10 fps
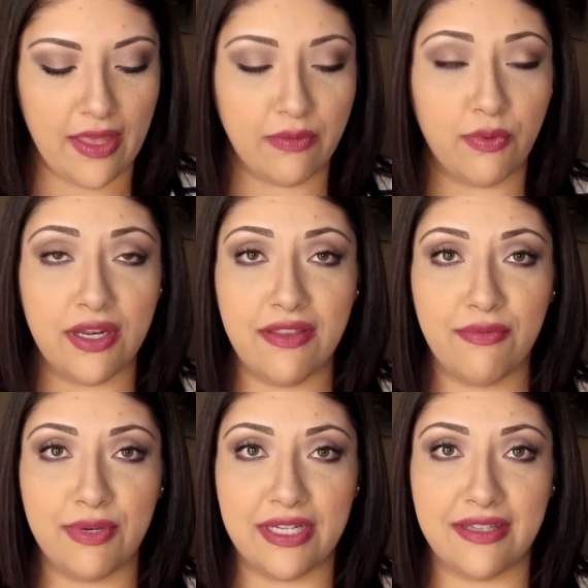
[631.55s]
and one of
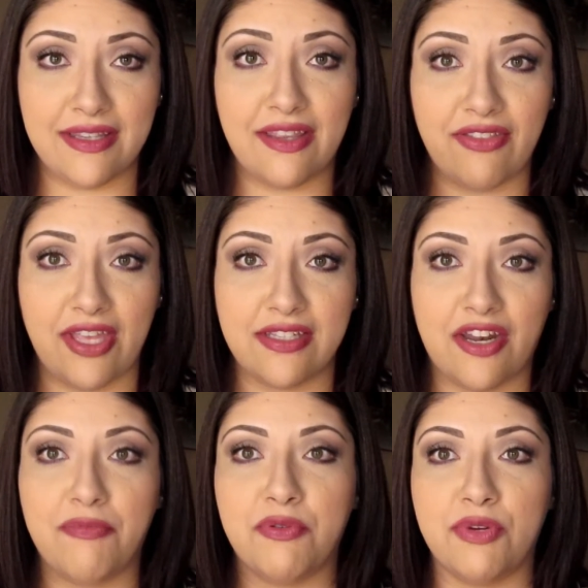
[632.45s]
the things
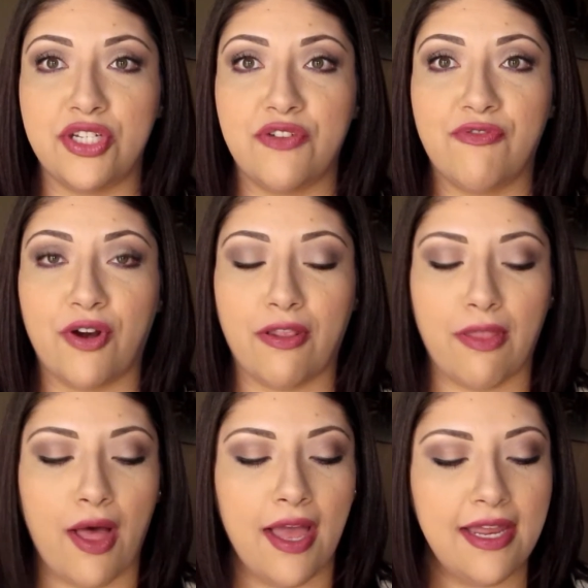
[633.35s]
that I've been reaching for a
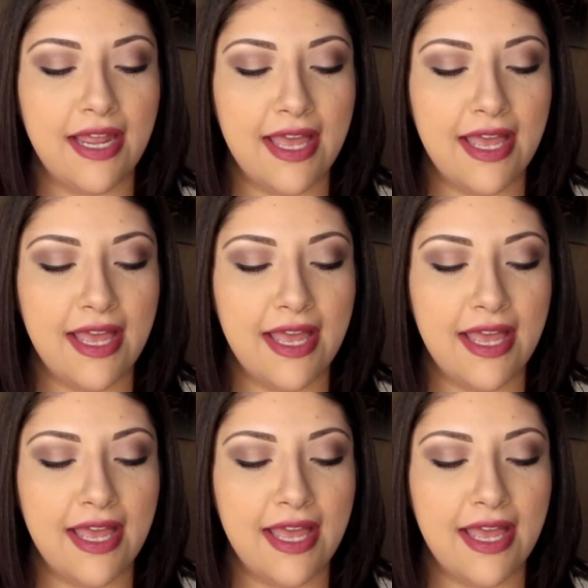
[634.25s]
lot